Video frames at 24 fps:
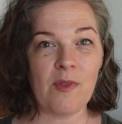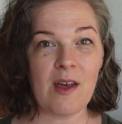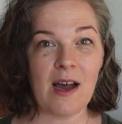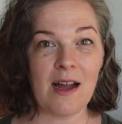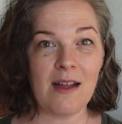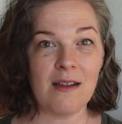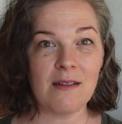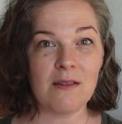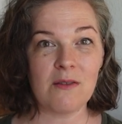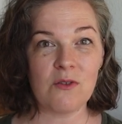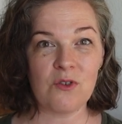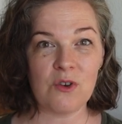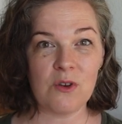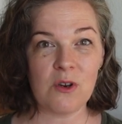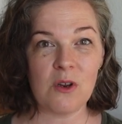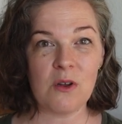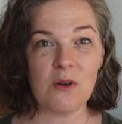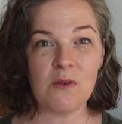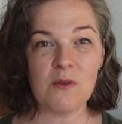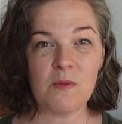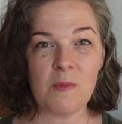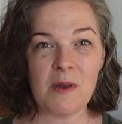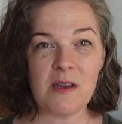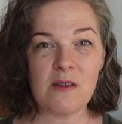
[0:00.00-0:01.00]
that
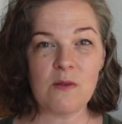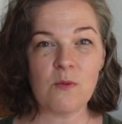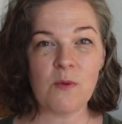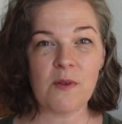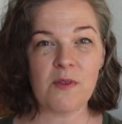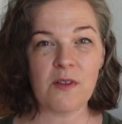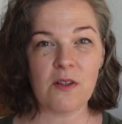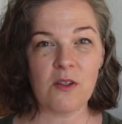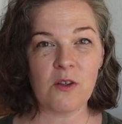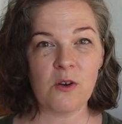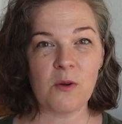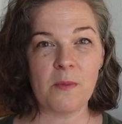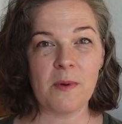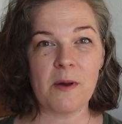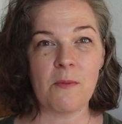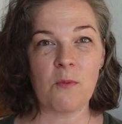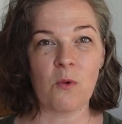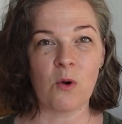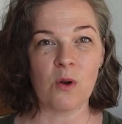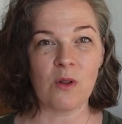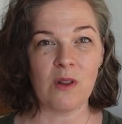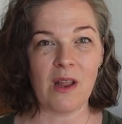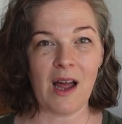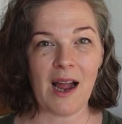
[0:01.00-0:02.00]
studio space with a little bit
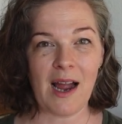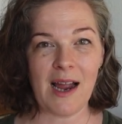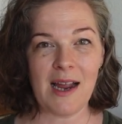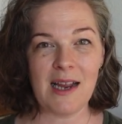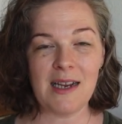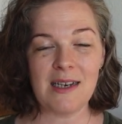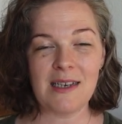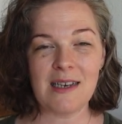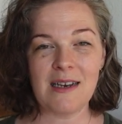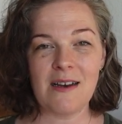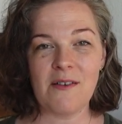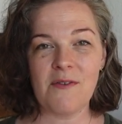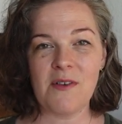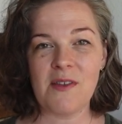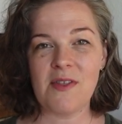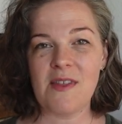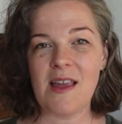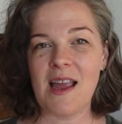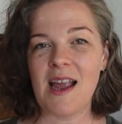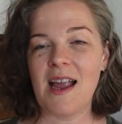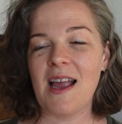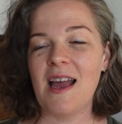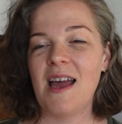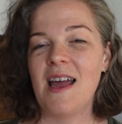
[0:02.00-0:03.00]
more light and
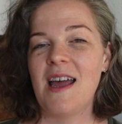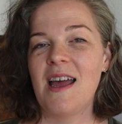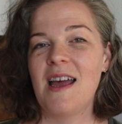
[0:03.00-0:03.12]
everything.